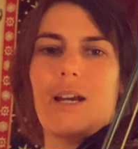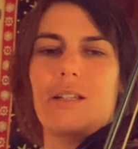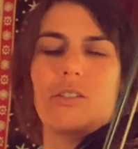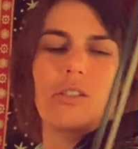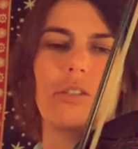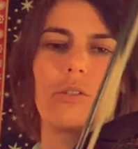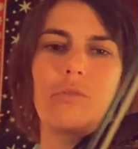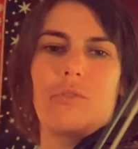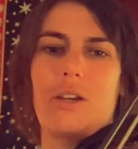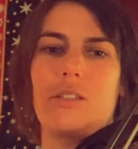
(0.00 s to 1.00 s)
kind of
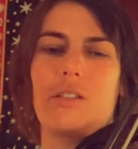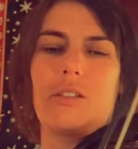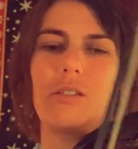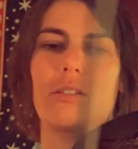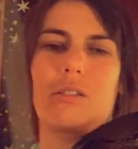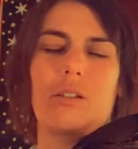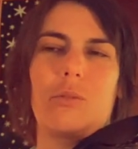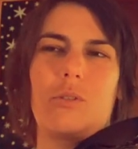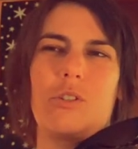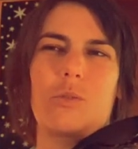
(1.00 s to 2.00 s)
slur phrases,
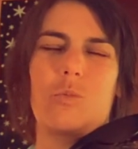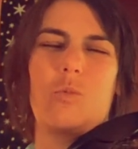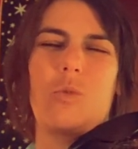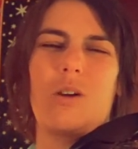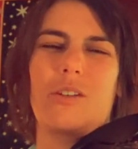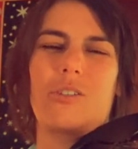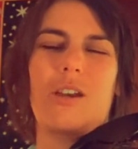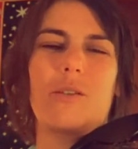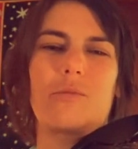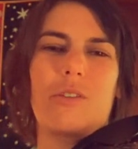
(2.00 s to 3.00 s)
I would just
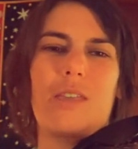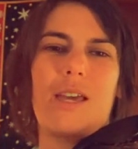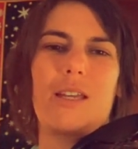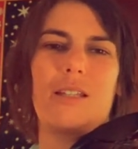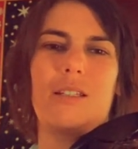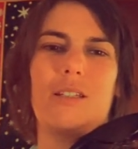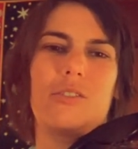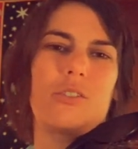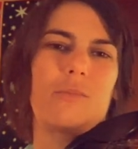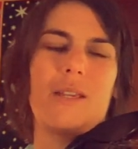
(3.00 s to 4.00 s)
watch out for that.
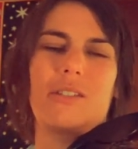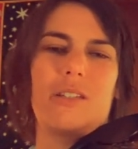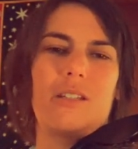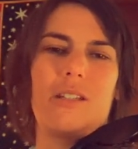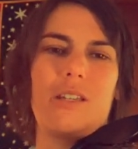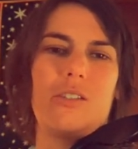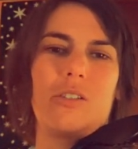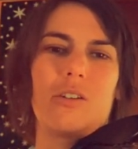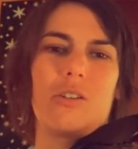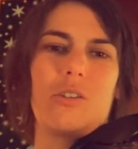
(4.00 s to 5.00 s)
It just makes it
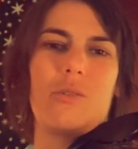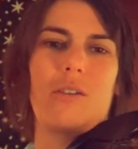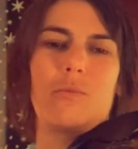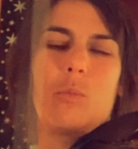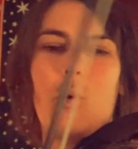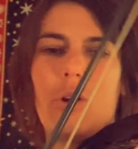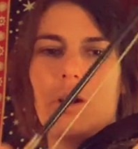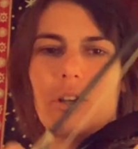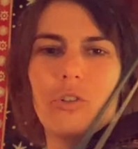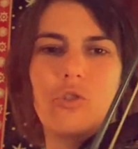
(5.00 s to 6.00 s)
easier. You have
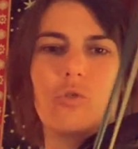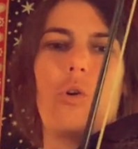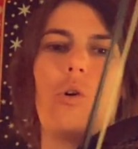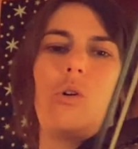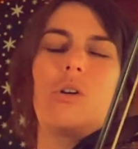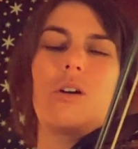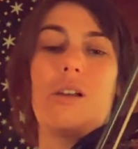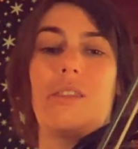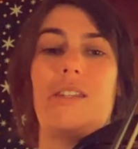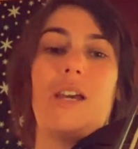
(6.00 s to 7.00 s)
more control
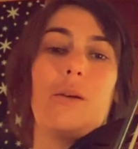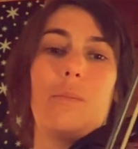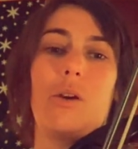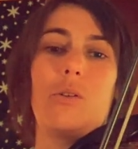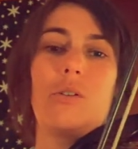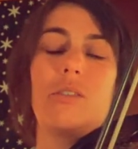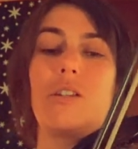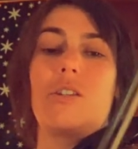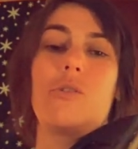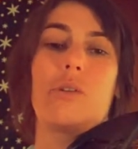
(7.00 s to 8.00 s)
on the down bow
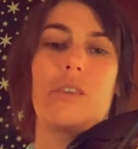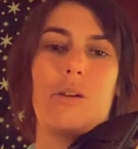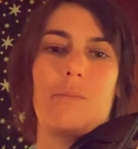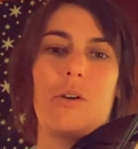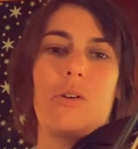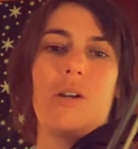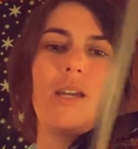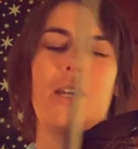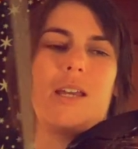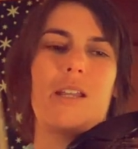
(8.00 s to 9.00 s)
than you do on the up bow,
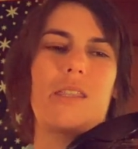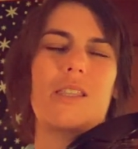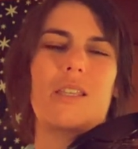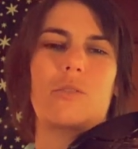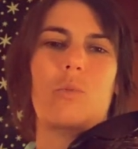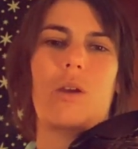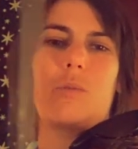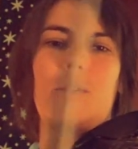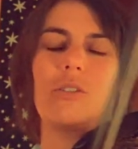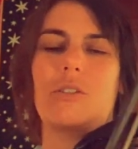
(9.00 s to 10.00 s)
and I think that's
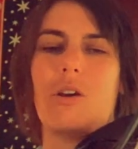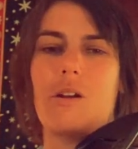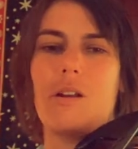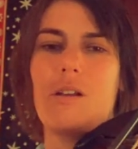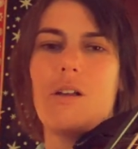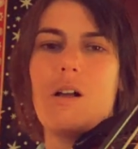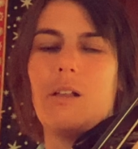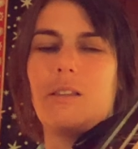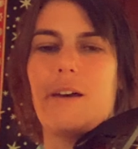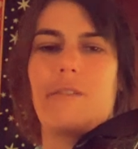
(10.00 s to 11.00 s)
why we start
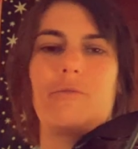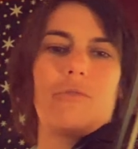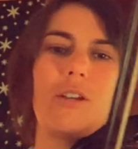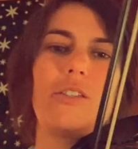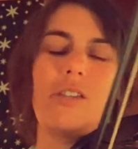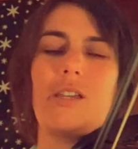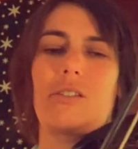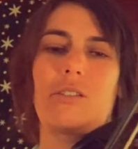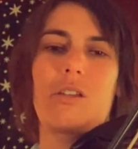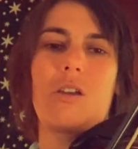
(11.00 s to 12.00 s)
a lot of
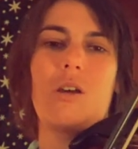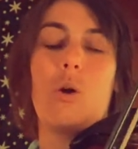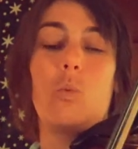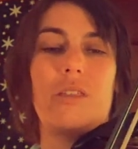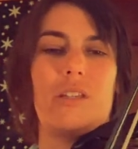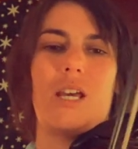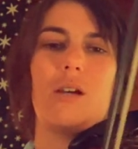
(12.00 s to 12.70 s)
phrasings with a